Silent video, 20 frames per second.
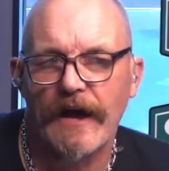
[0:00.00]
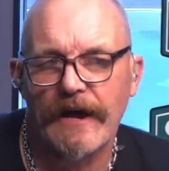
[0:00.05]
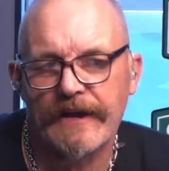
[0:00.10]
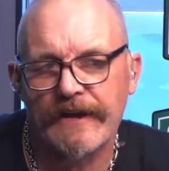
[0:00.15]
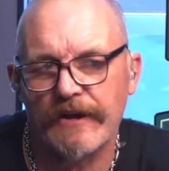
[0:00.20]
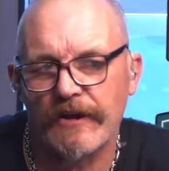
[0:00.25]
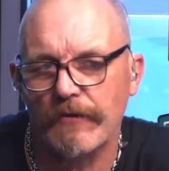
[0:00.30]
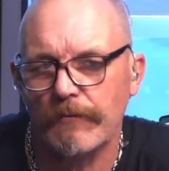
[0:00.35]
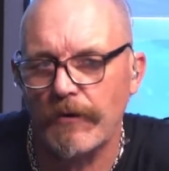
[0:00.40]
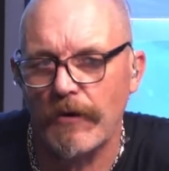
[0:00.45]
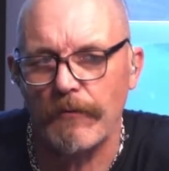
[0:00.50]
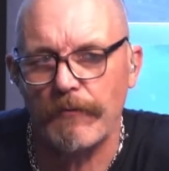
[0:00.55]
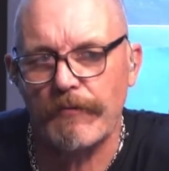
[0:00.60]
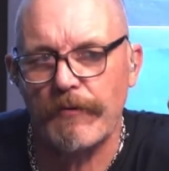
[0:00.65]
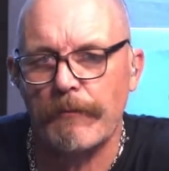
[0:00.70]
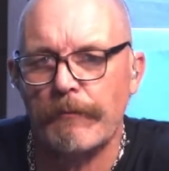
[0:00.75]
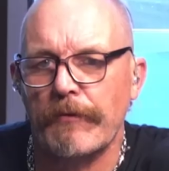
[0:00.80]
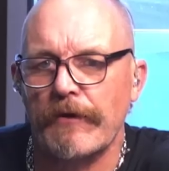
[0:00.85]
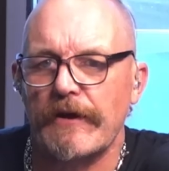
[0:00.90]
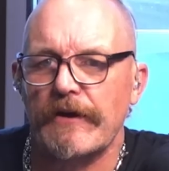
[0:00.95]
I care
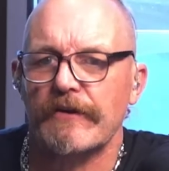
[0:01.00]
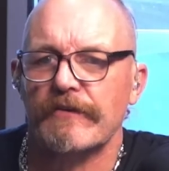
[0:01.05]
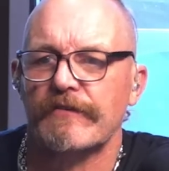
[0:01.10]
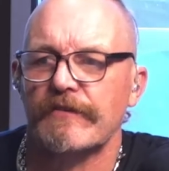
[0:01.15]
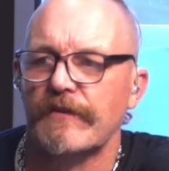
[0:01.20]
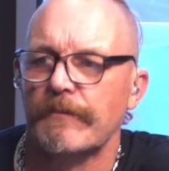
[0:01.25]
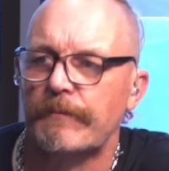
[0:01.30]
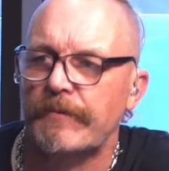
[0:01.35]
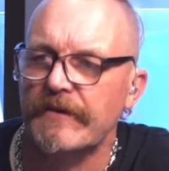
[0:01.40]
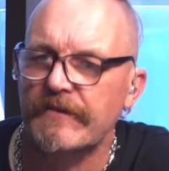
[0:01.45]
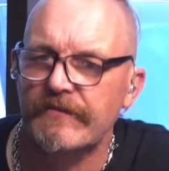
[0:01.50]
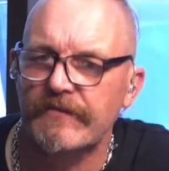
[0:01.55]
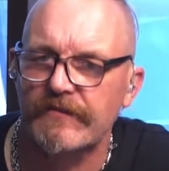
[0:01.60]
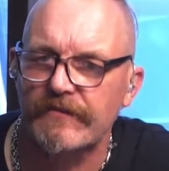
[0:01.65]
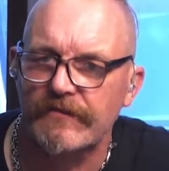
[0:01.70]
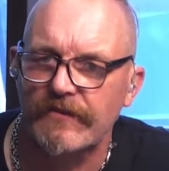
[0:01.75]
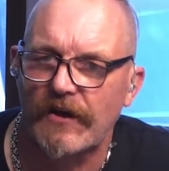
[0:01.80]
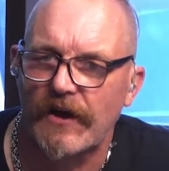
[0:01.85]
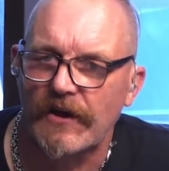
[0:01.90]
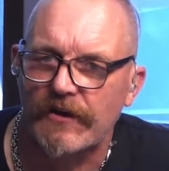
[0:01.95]
about the players in the
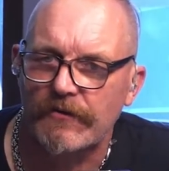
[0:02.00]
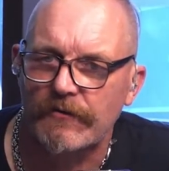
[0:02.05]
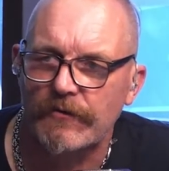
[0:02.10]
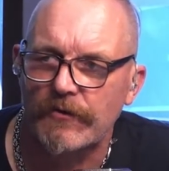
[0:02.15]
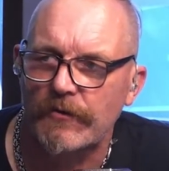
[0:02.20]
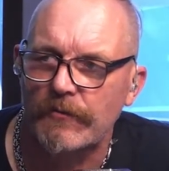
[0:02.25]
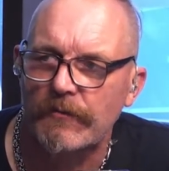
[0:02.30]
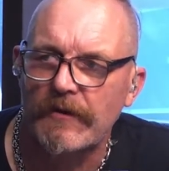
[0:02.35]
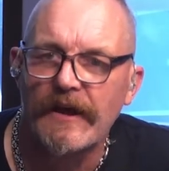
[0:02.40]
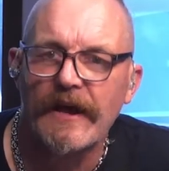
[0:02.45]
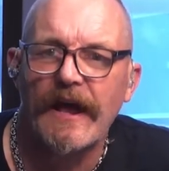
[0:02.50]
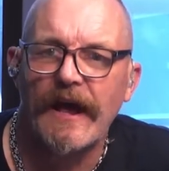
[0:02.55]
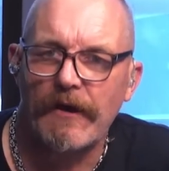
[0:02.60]
Pistons locker room